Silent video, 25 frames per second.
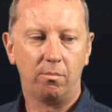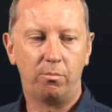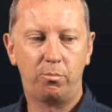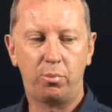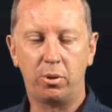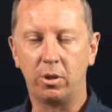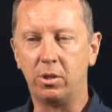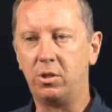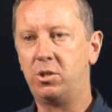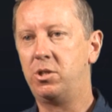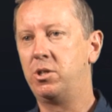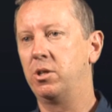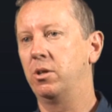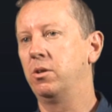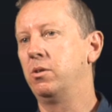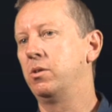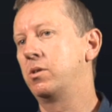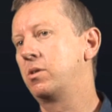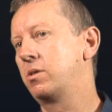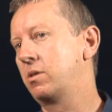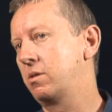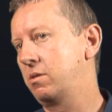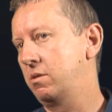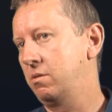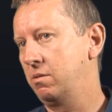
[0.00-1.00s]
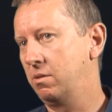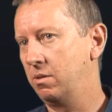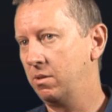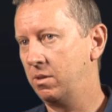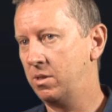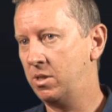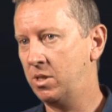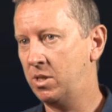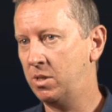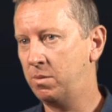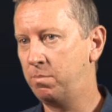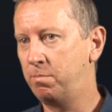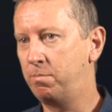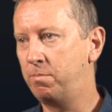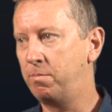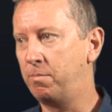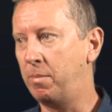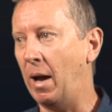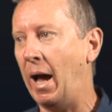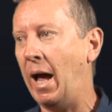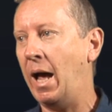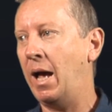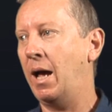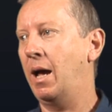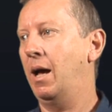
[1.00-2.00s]
produce
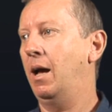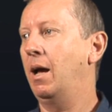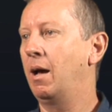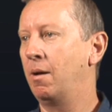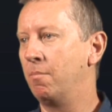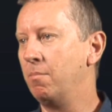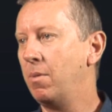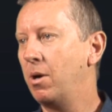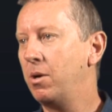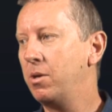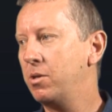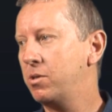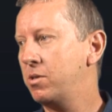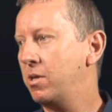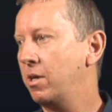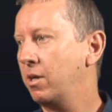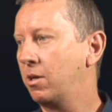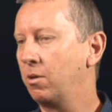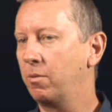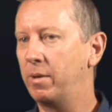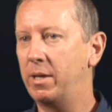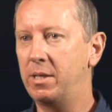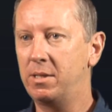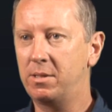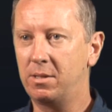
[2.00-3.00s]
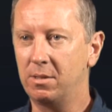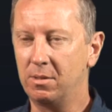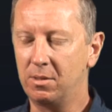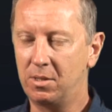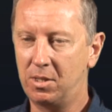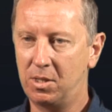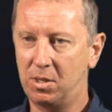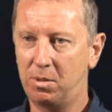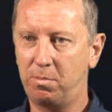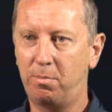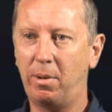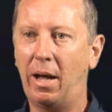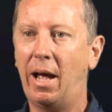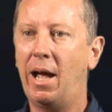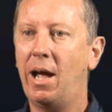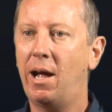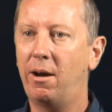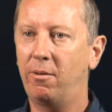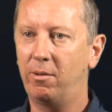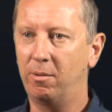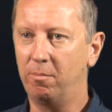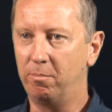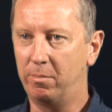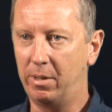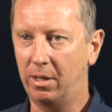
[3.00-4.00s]
Spa, a motorcycle race in
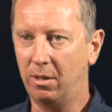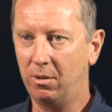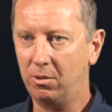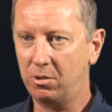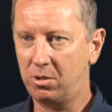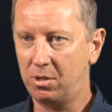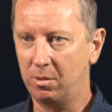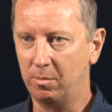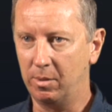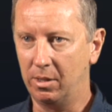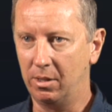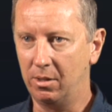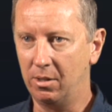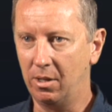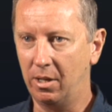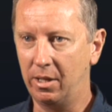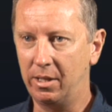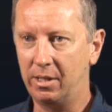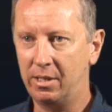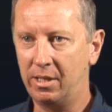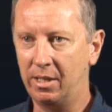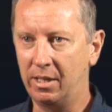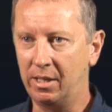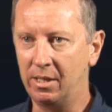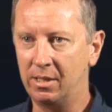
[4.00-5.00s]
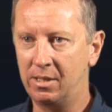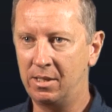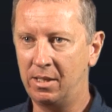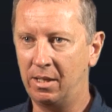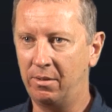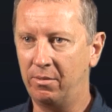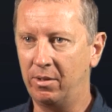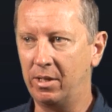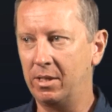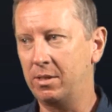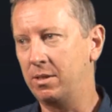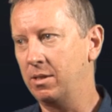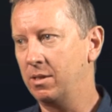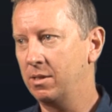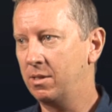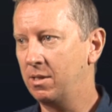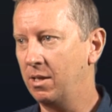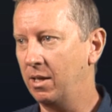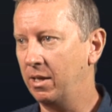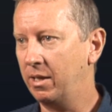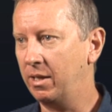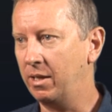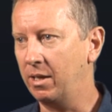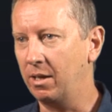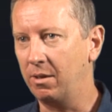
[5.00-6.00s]
Spa in Belgium in 1970s? And it's
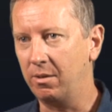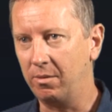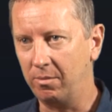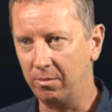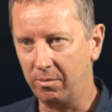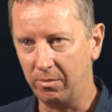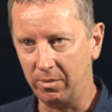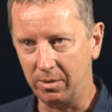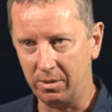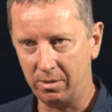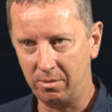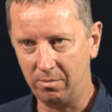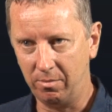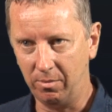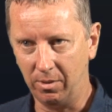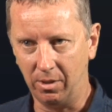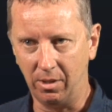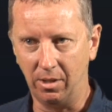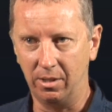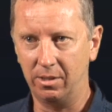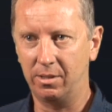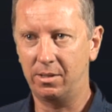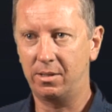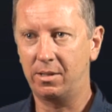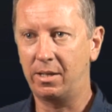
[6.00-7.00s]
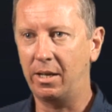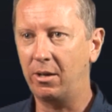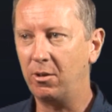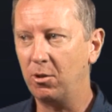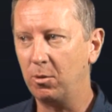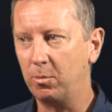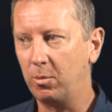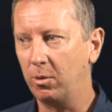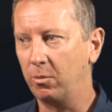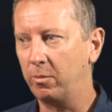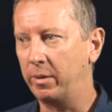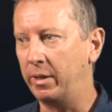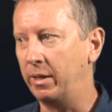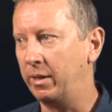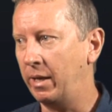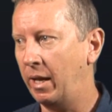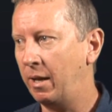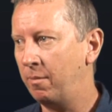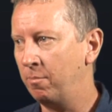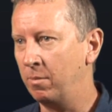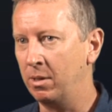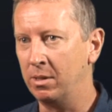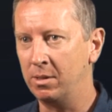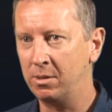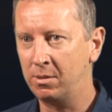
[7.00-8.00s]
like, you know, with what terrible
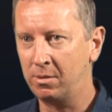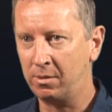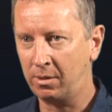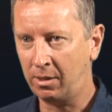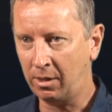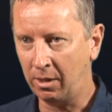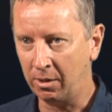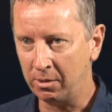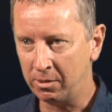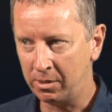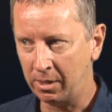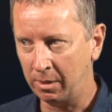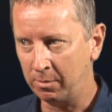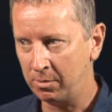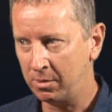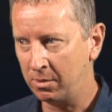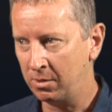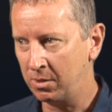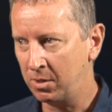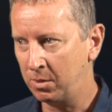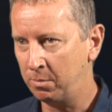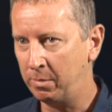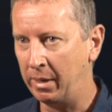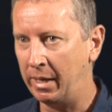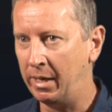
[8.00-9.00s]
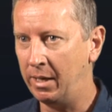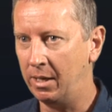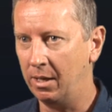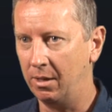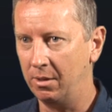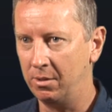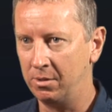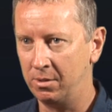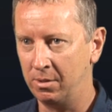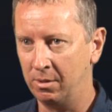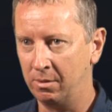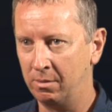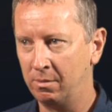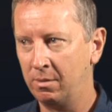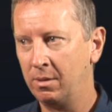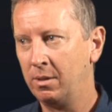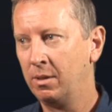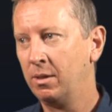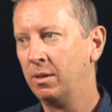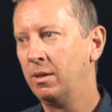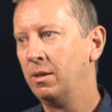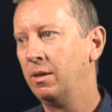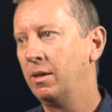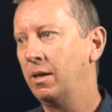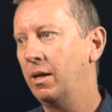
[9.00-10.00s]
reenactments, close-ups of speedos and
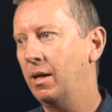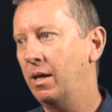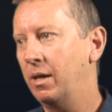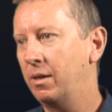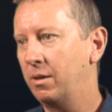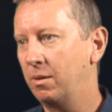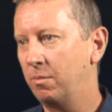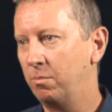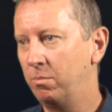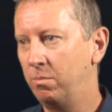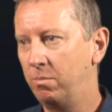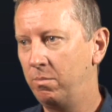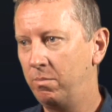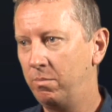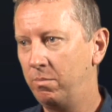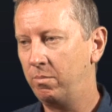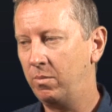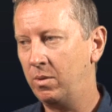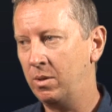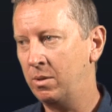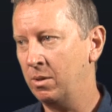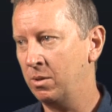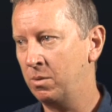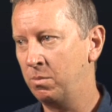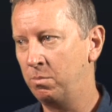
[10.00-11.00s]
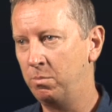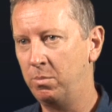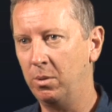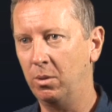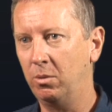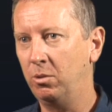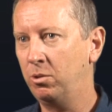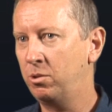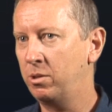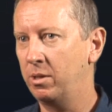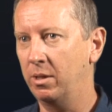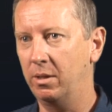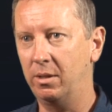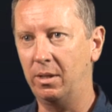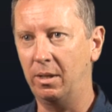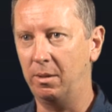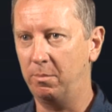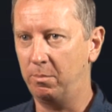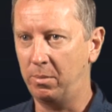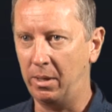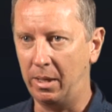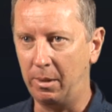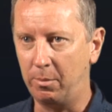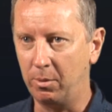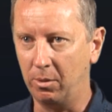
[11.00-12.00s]
other just bullshit
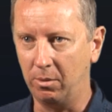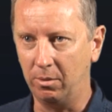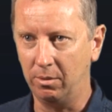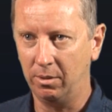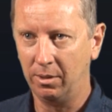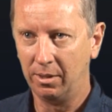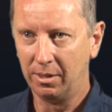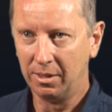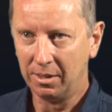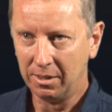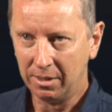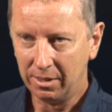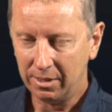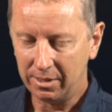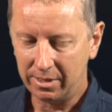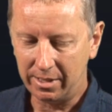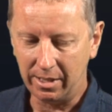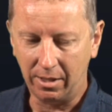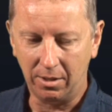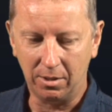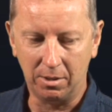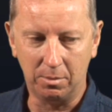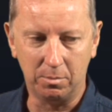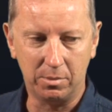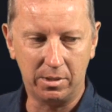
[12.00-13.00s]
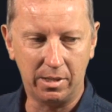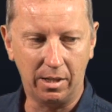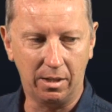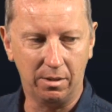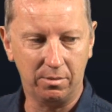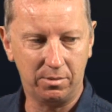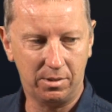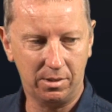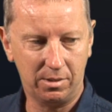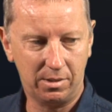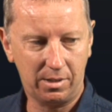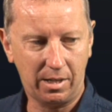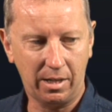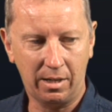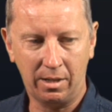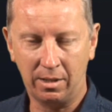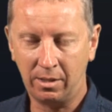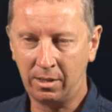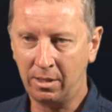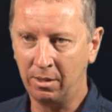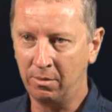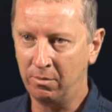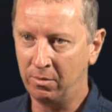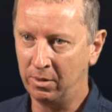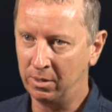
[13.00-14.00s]
that people tell themselves is gonna
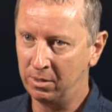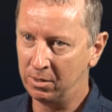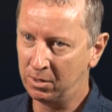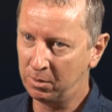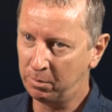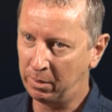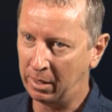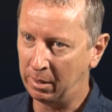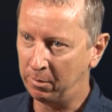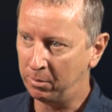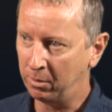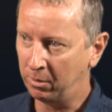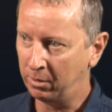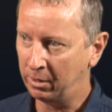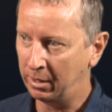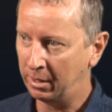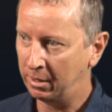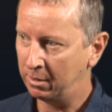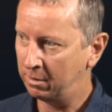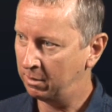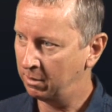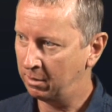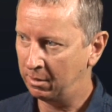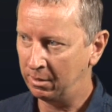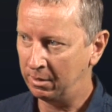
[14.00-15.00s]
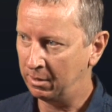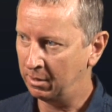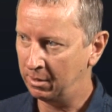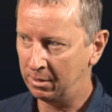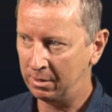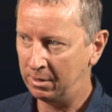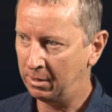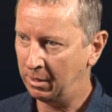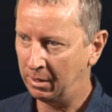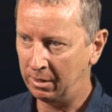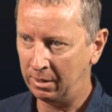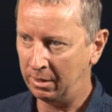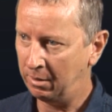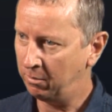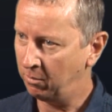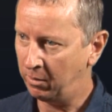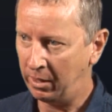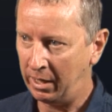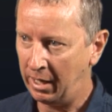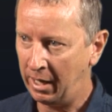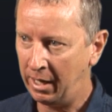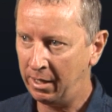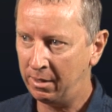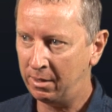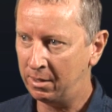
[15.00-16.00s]
convince people that
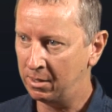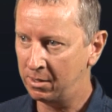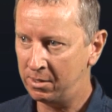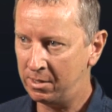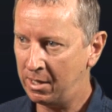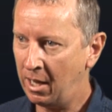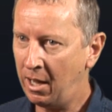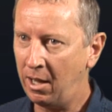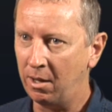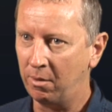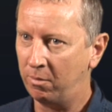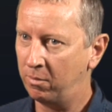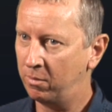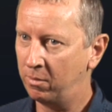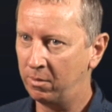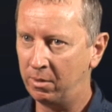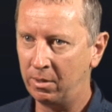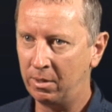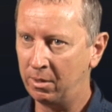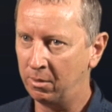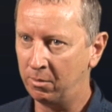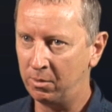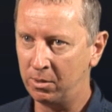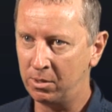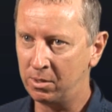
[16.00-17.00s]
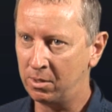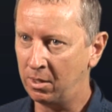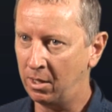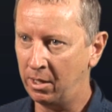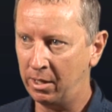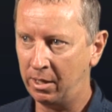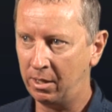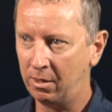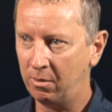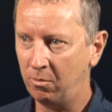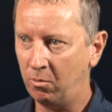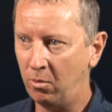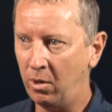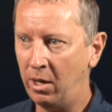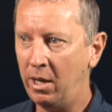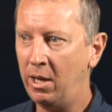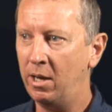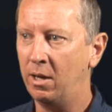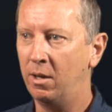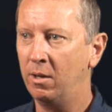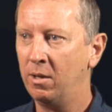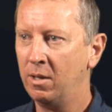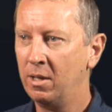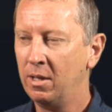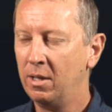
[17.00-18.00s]
we had the stuff. It was like,
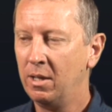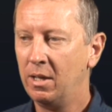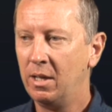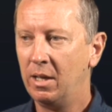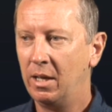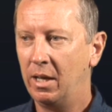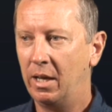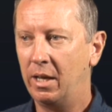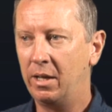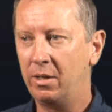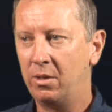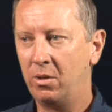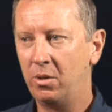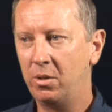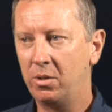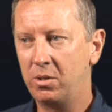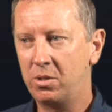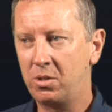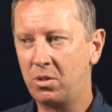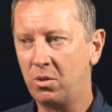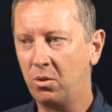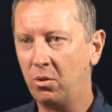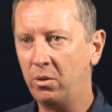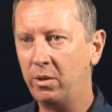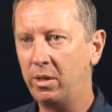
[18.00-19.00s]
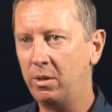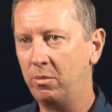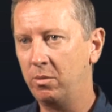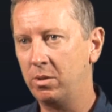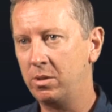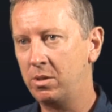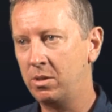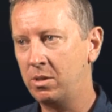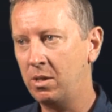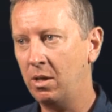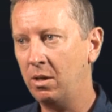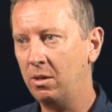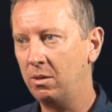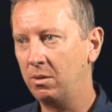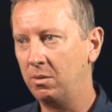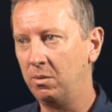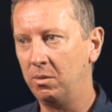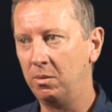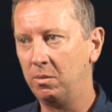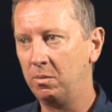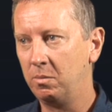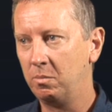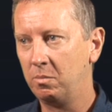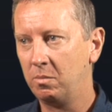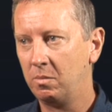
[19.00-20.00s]
wow. And her story was
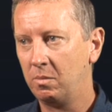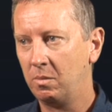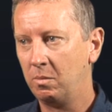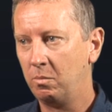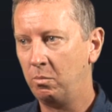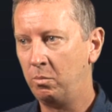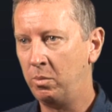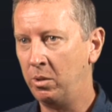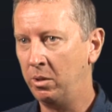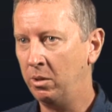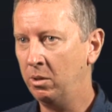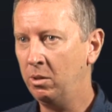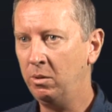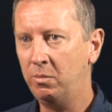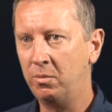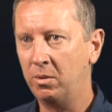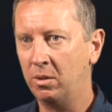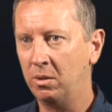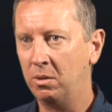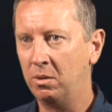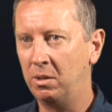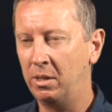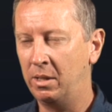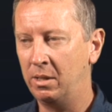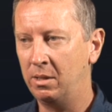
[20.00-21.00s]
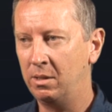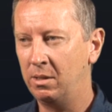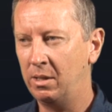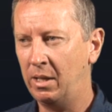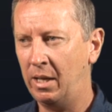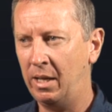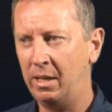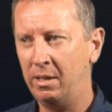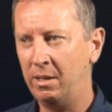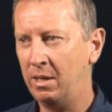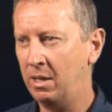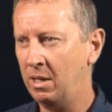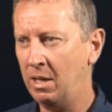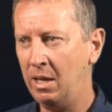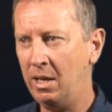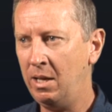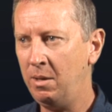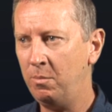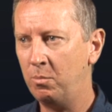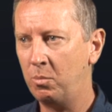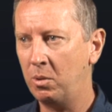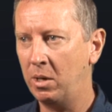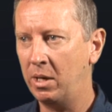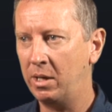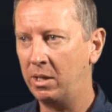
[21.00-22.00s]
so beautiful and
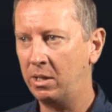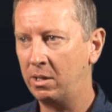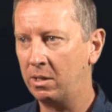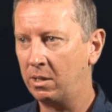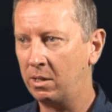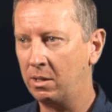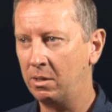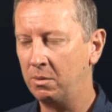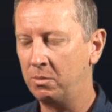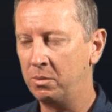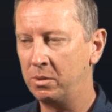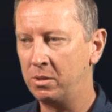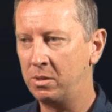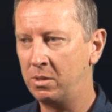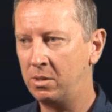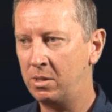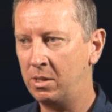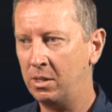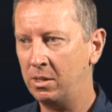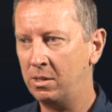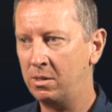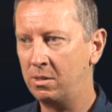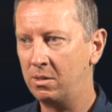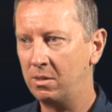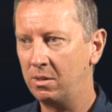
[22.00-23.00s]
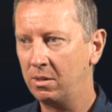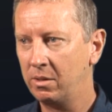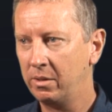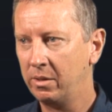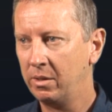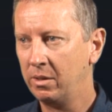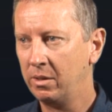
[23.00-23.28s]
heartbreaking. It was just,